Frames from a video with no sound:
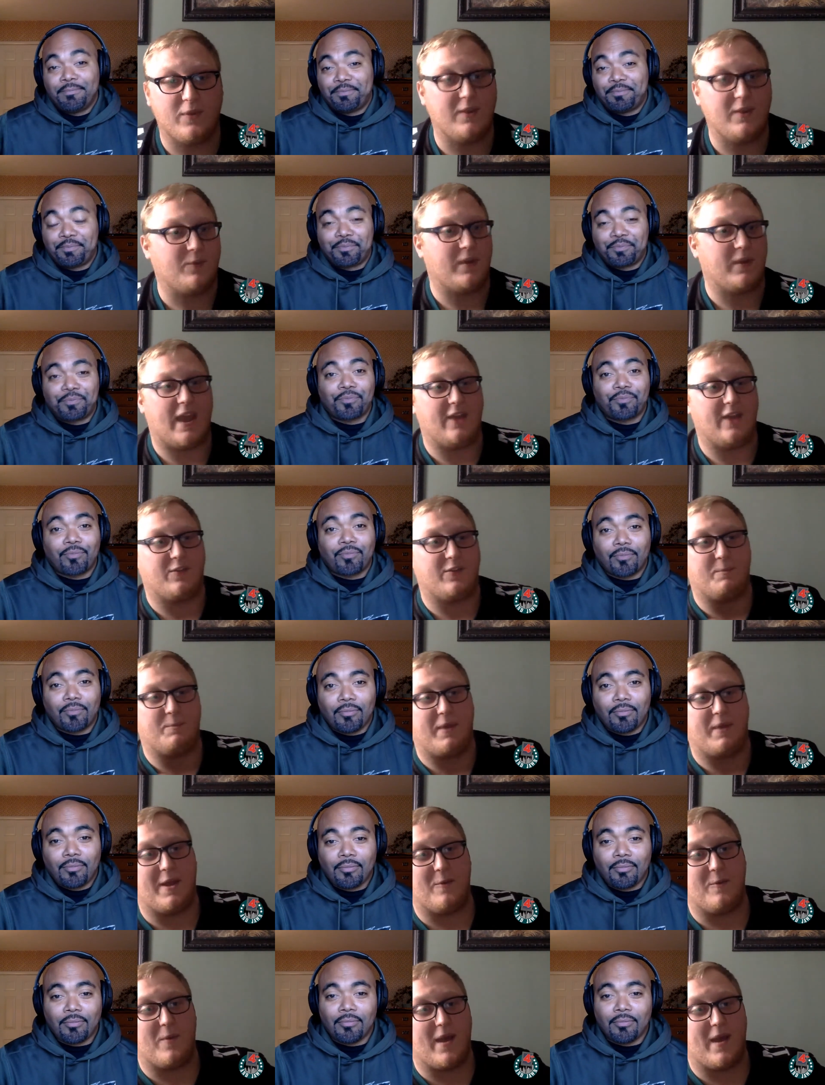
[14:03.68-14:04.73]
Speaker 1: yeah. week we had the
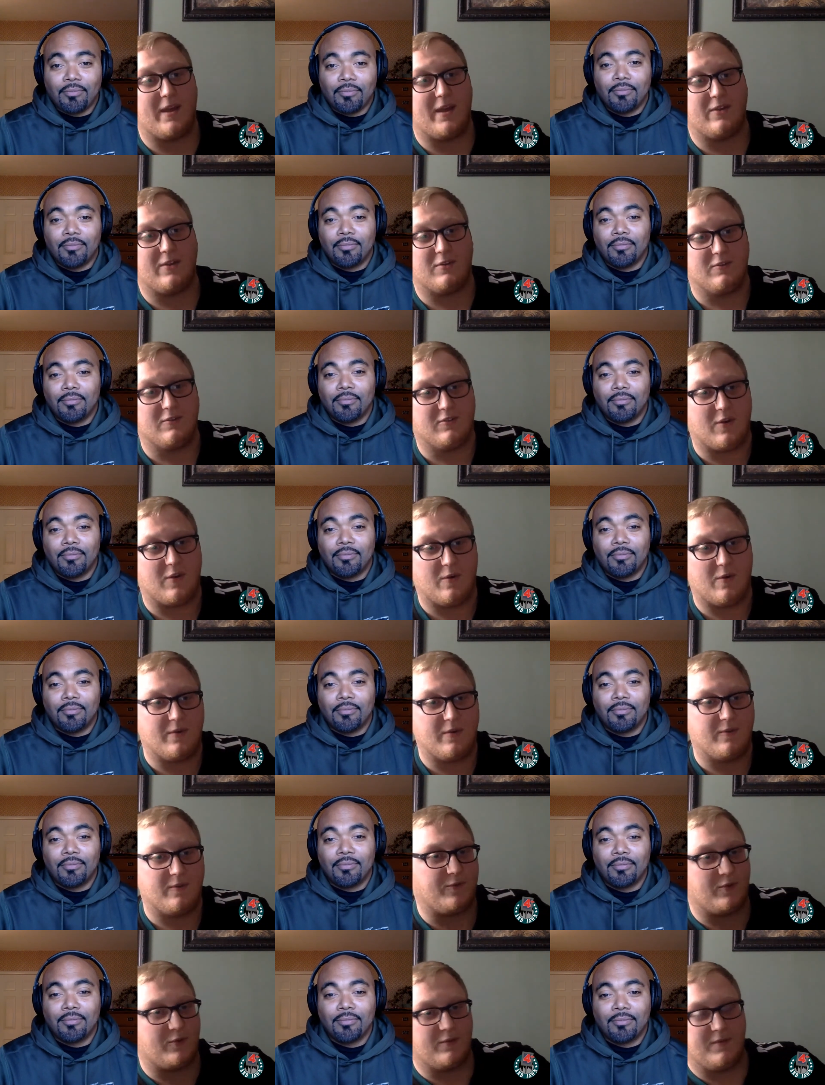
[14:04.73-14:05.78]
bandwagoners
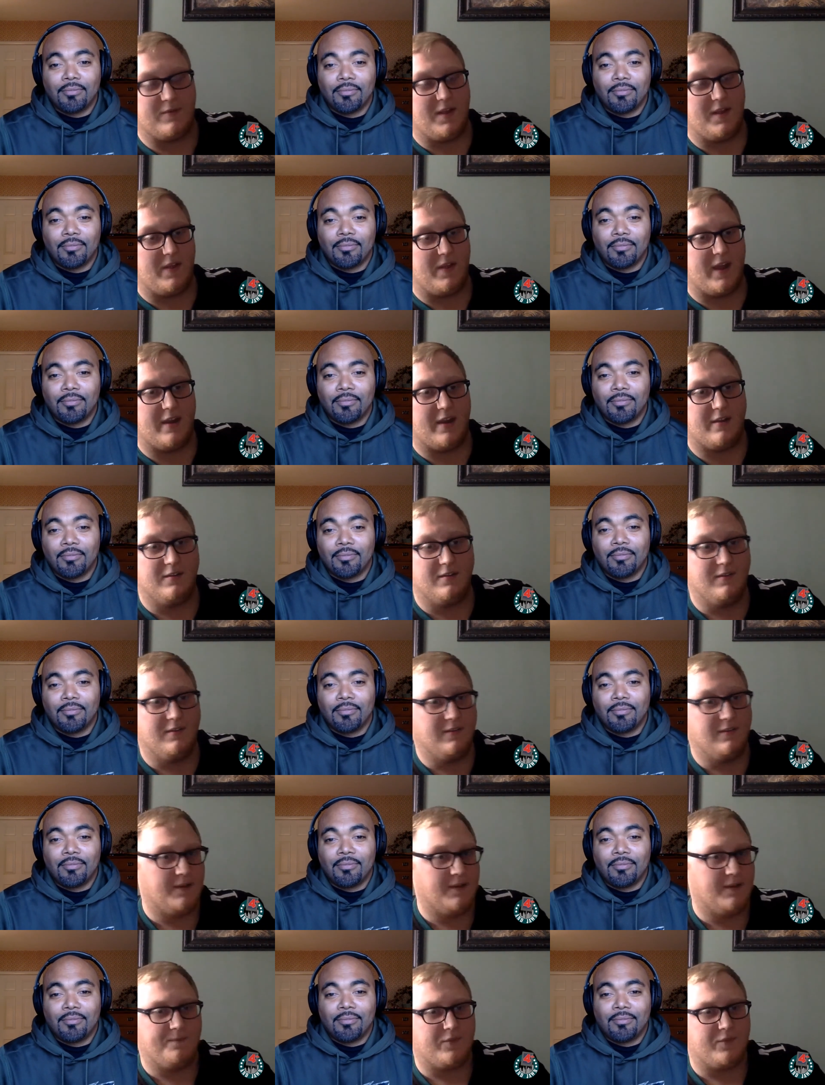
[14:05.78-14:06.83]
going for Atlanta.
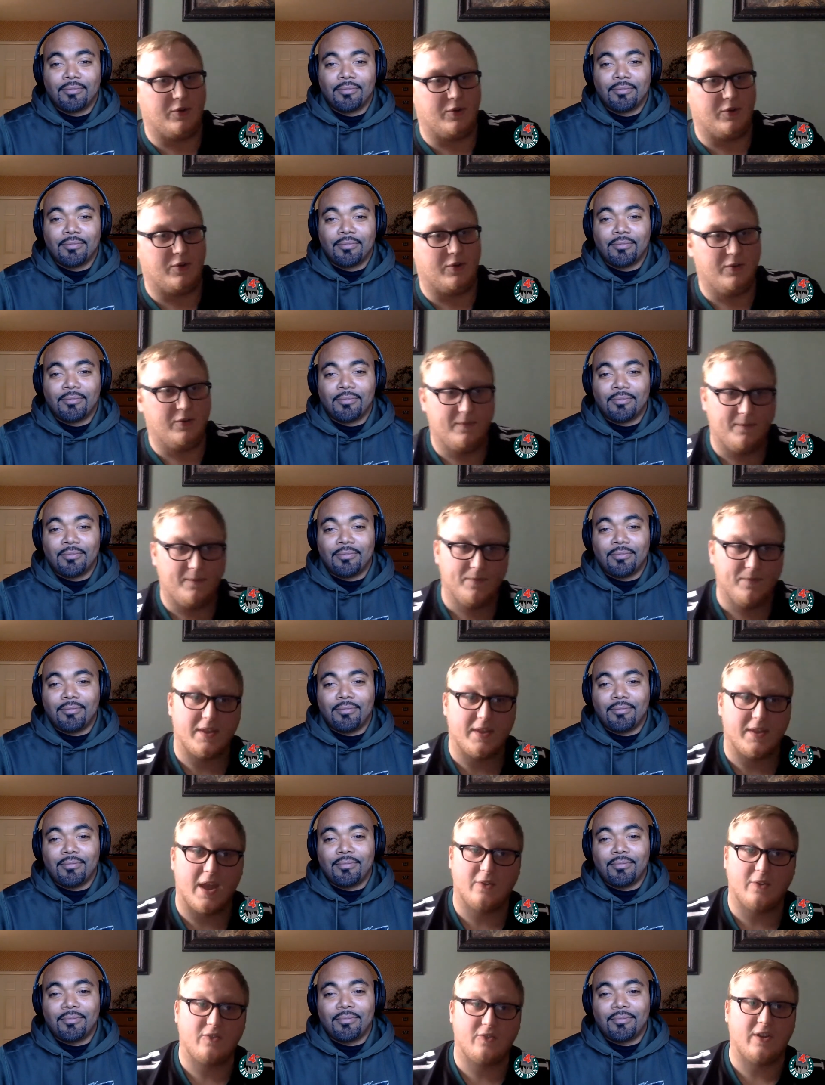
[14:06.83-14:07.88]
Cool.
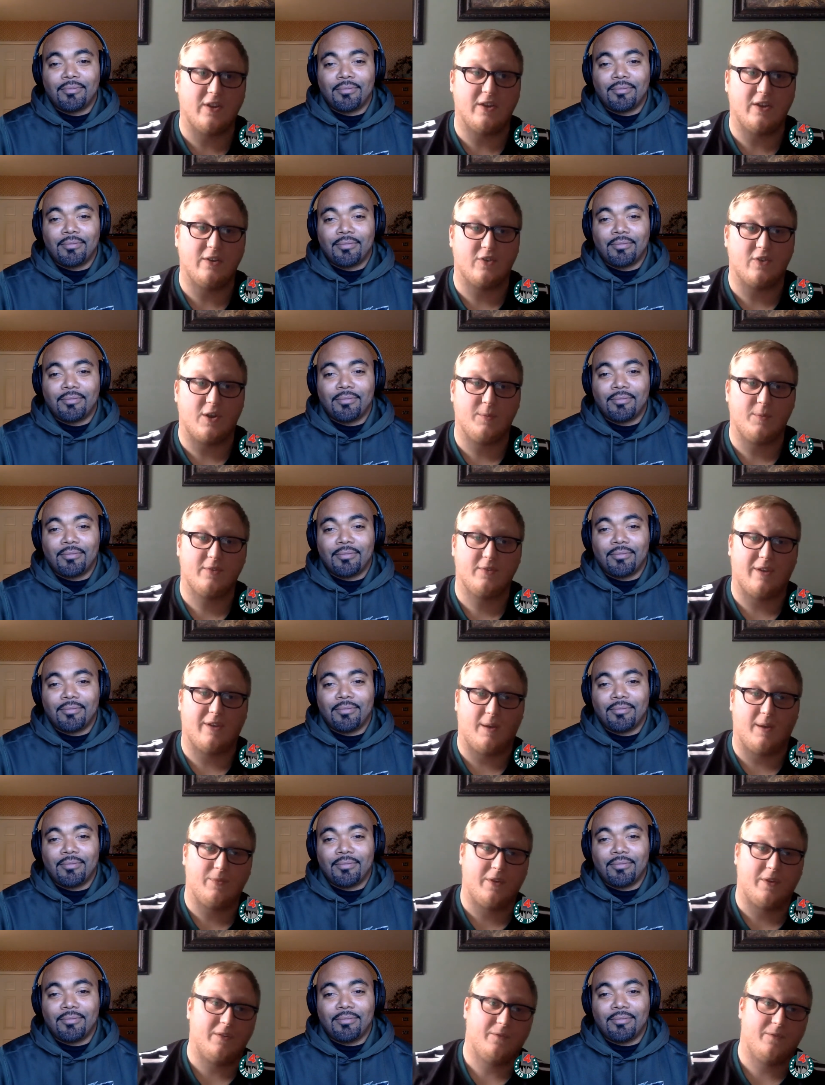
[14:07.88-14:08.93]
Now Shannon Sharpe has
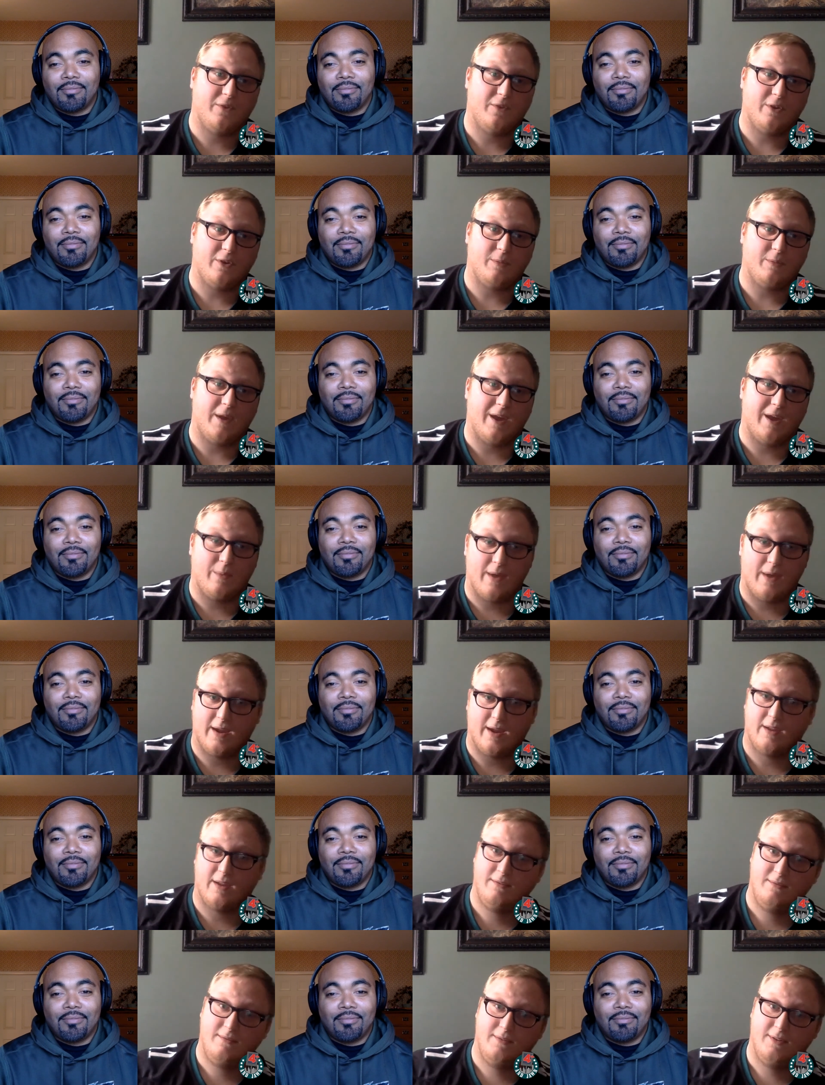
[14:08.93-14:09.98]
hopped on the Philly
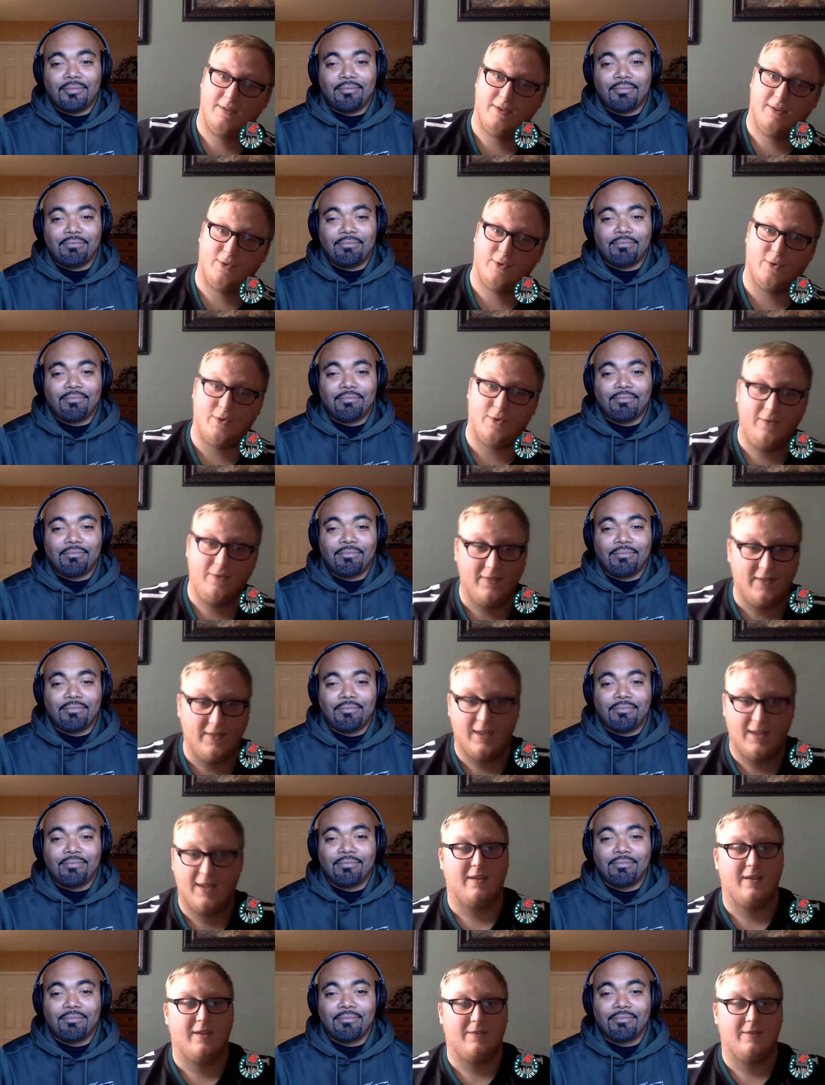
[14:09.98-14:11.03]
bandwagon. Cool.
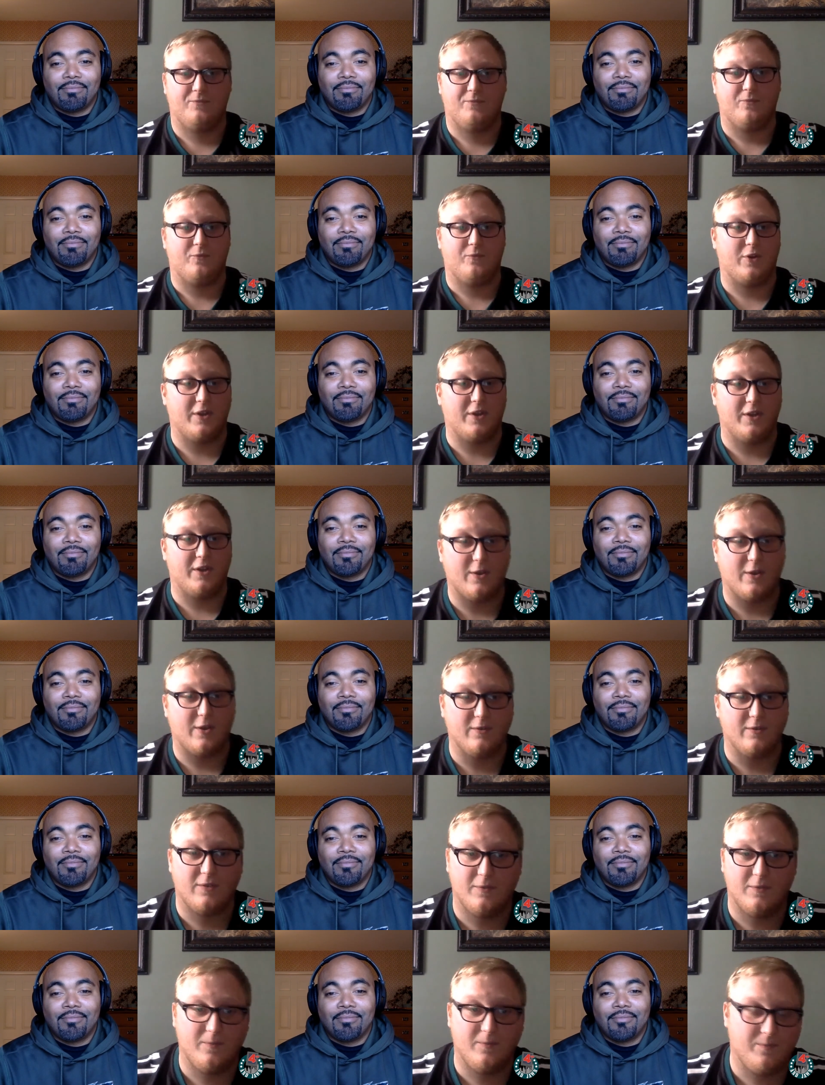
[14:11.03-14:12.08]
We're gonna go
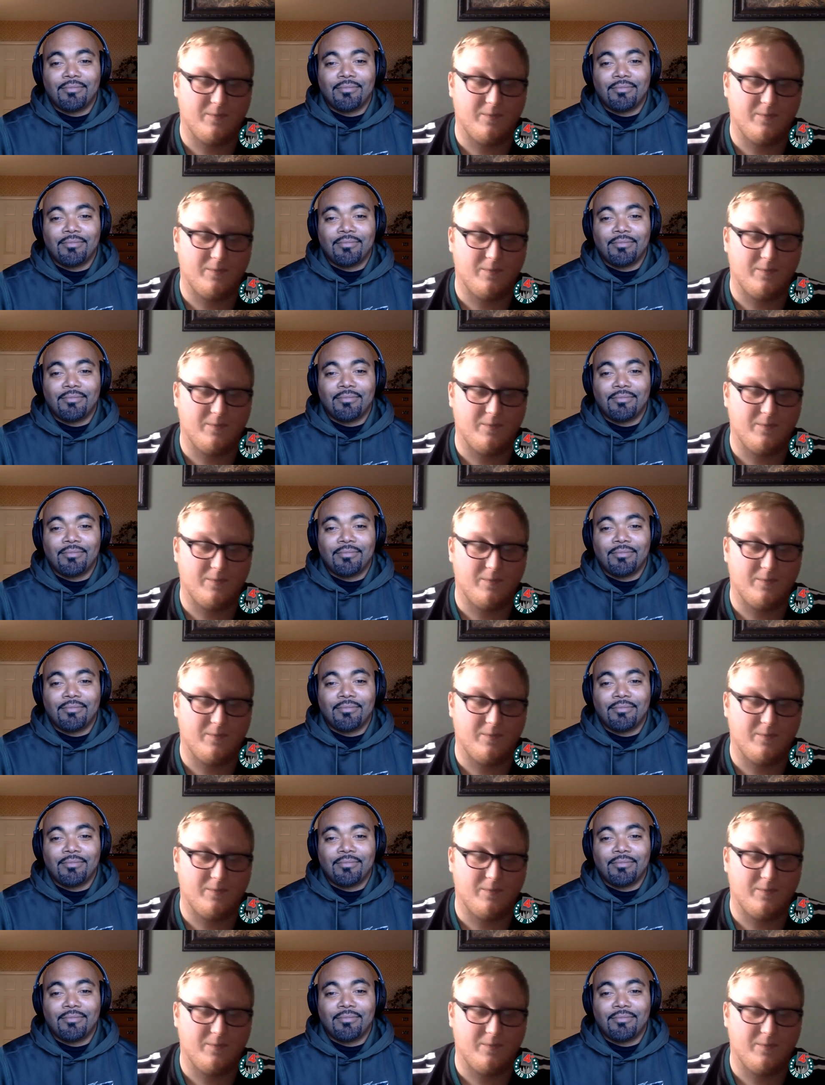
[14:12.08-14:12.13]
to